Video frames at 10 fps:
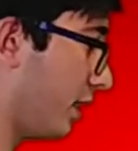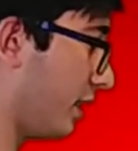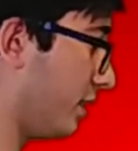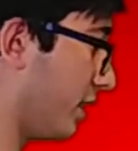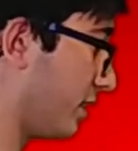
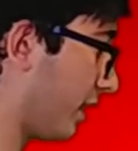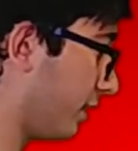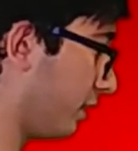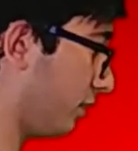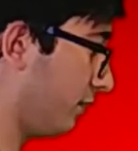It does
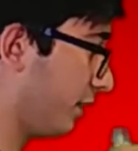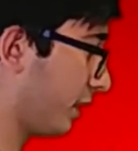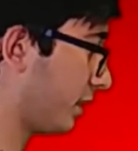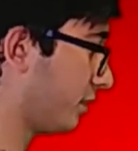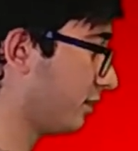that little
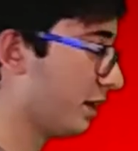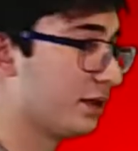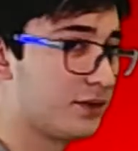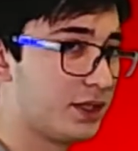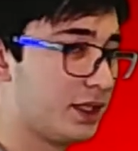flick at
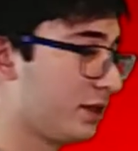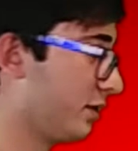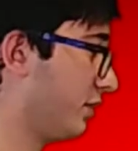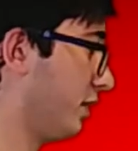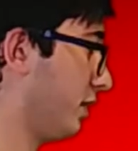the very end
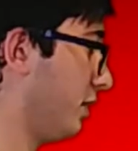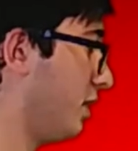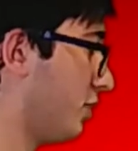of the